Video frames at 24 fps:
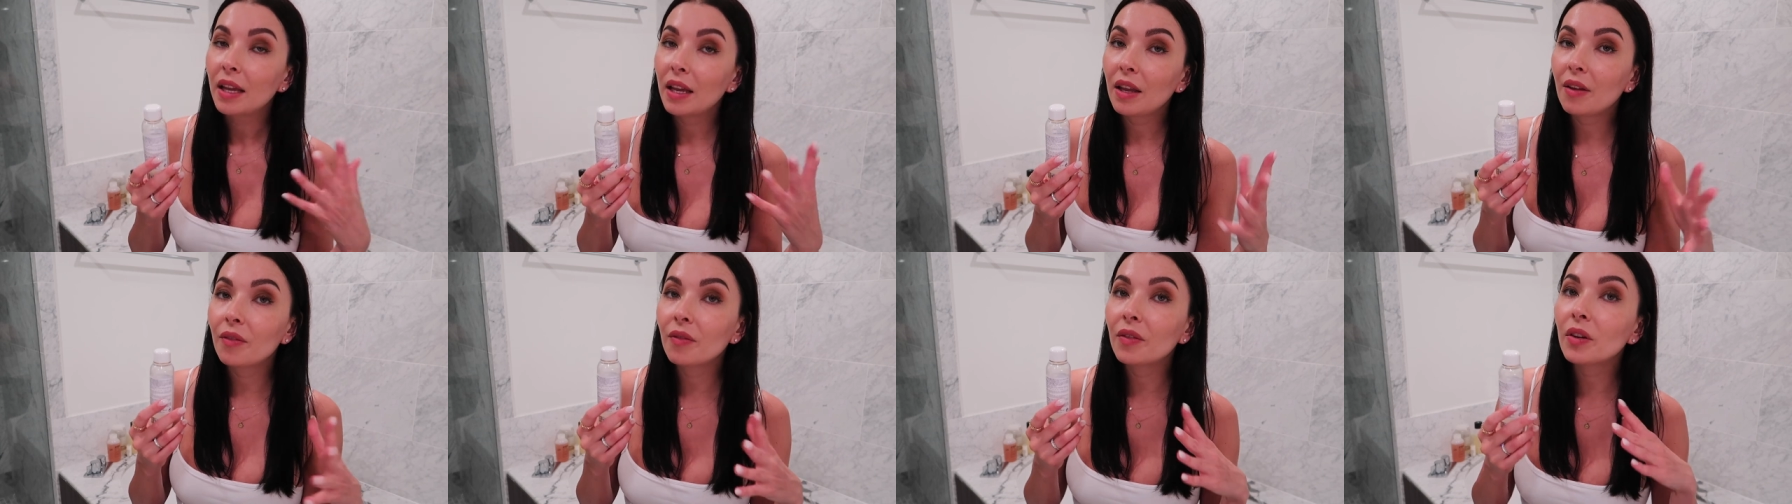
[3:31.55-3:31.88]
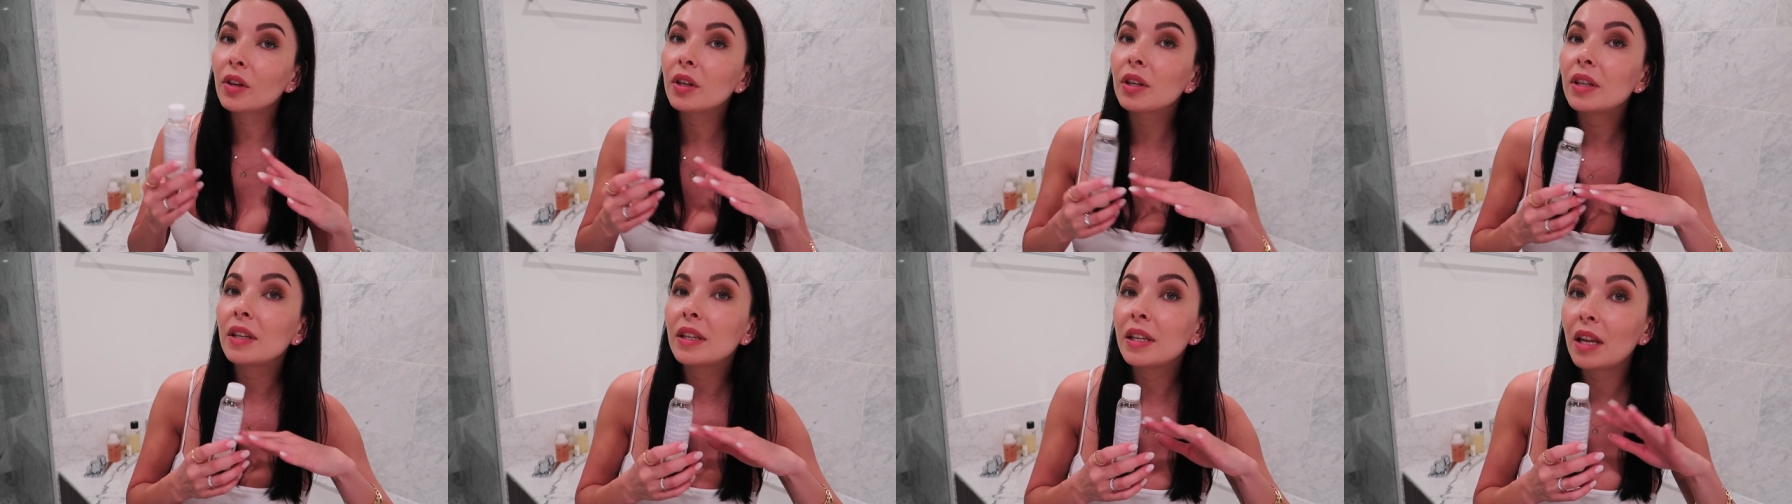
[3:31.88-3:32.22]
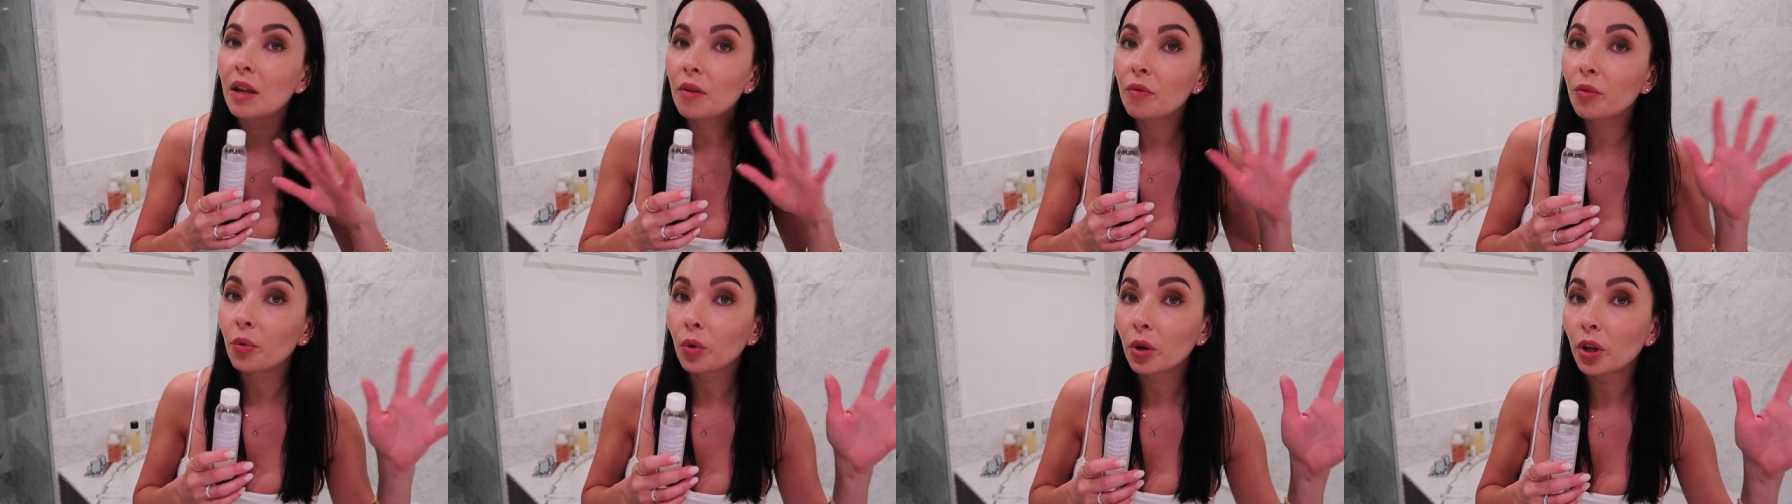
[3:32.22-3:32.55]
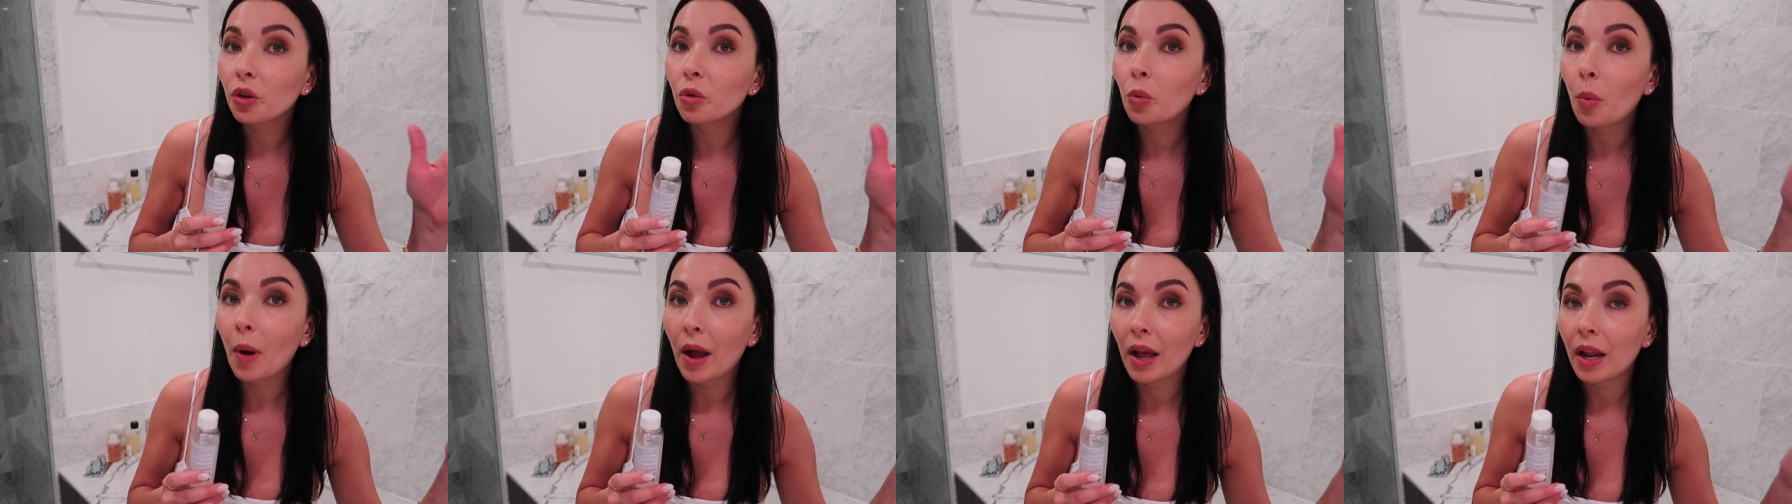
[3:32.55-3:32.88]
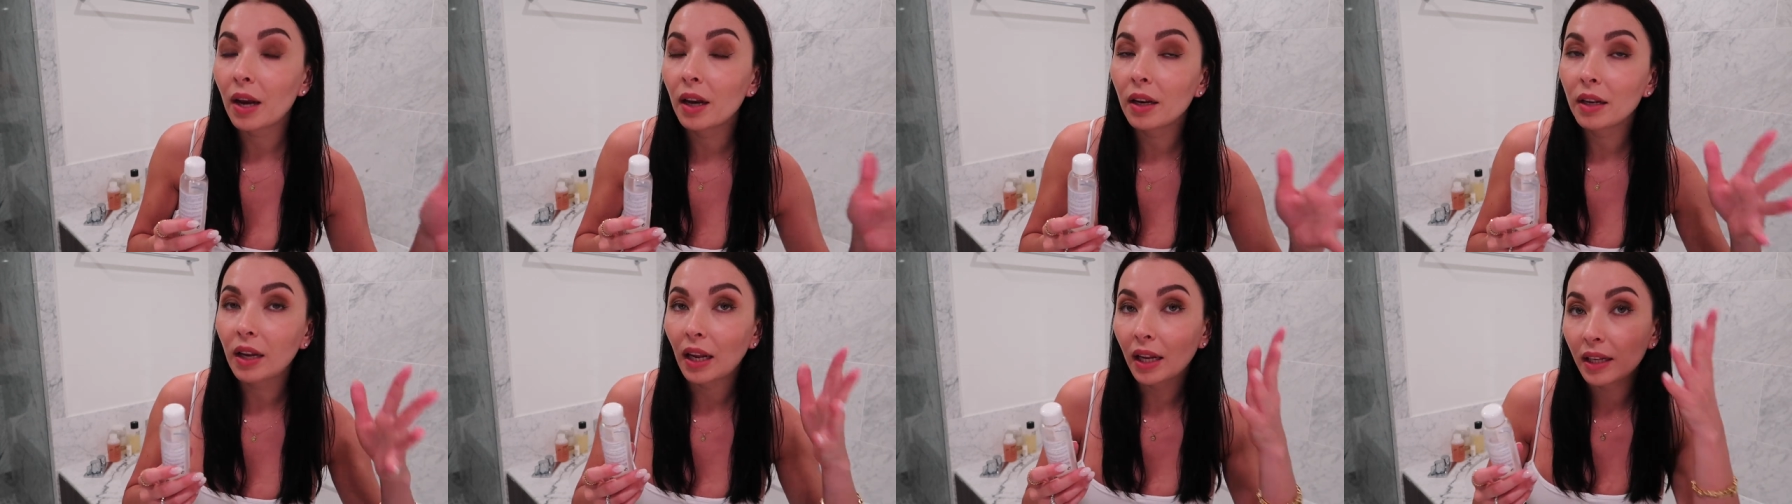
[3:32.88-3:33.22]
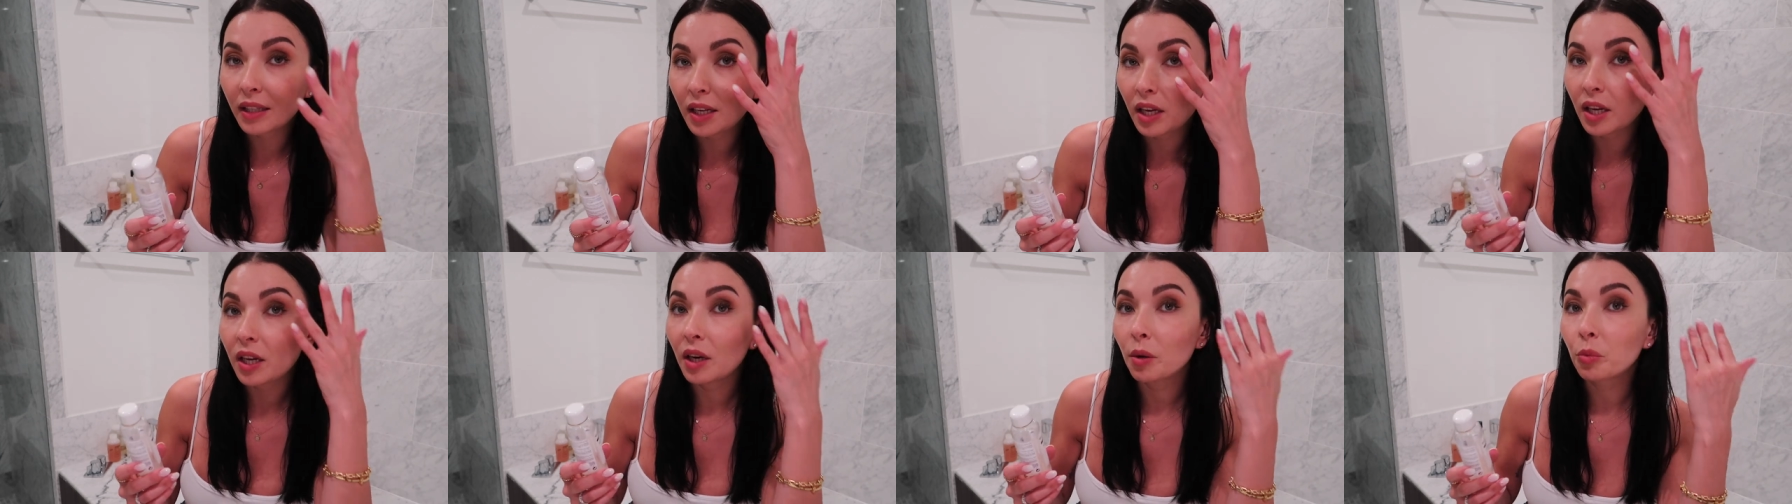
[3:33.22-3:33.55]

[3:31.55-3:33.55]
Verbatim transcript: even they work well, like they